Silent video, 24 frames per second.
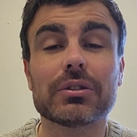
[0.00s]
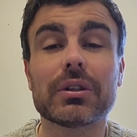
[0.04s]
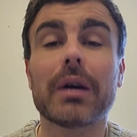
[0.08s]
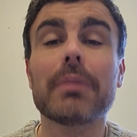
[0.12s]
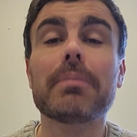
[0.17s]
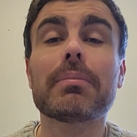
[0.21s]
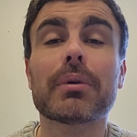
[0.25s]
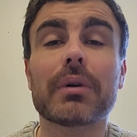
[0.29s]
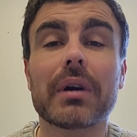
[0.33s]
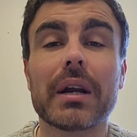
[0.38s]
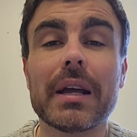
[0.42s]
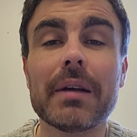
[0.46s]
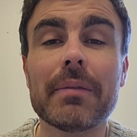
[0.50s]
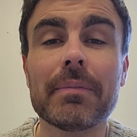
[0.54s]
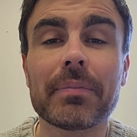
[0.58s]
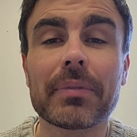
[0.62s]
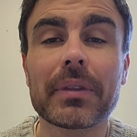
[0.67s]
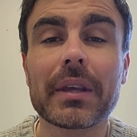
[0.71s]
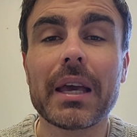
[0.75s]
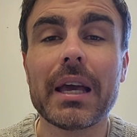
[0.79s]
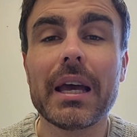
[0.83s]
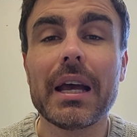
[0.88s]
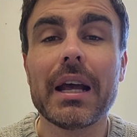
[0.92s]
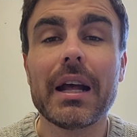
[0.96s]
I pray
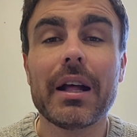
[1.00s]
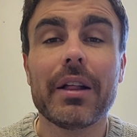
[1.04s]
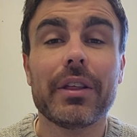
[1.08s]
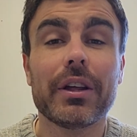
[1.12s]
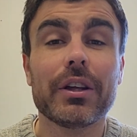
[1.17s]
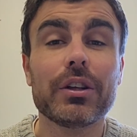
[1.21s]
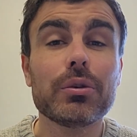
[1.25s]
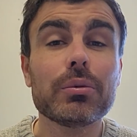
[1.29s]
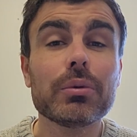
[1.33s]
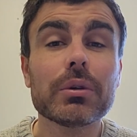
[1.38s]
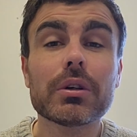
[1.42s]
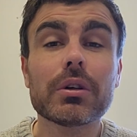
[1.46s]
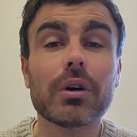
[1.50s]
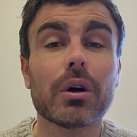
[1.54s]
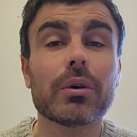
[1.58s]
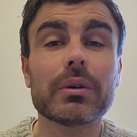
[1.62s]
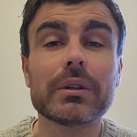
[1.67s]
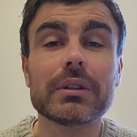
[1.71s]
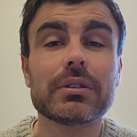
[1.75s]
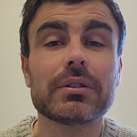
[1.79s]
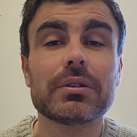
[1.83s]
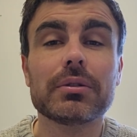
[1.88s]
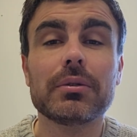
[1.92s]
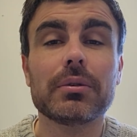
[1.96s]
that you would go
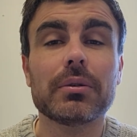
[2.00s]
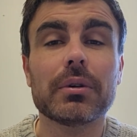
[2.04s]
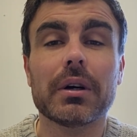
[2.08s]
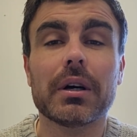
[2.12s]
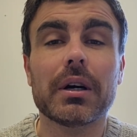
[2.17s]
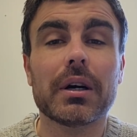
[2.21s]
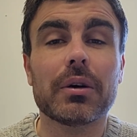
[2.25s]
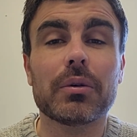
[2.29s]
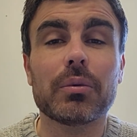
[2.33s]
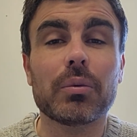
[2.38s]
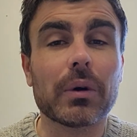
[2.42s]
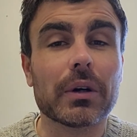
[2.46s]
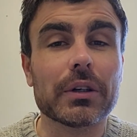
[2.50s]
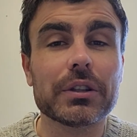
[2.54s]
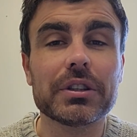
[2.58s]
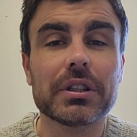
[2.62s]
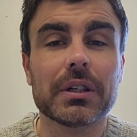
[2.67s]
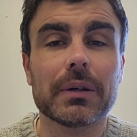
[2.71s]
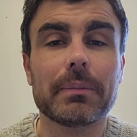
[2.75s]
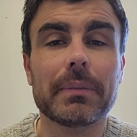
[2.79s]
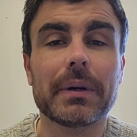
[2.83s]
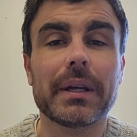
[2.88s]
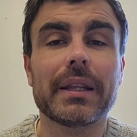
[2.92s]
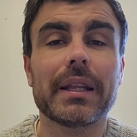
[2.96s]
into
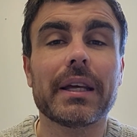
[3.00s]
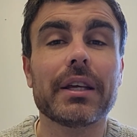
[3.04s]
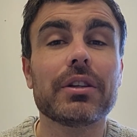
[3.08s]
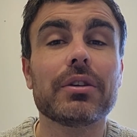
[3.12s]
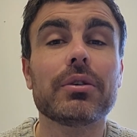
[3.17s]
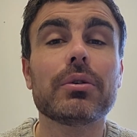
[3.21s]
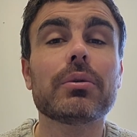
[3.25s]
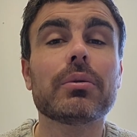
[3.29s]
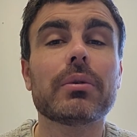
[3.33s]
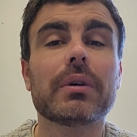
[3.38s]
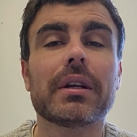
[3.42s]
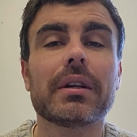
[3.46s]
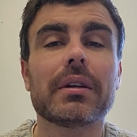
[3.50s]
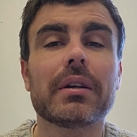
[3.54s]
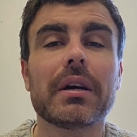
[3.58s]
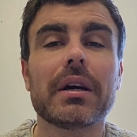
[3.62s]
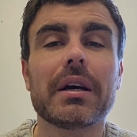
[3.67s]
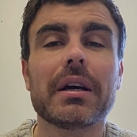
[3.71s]
worship and that you would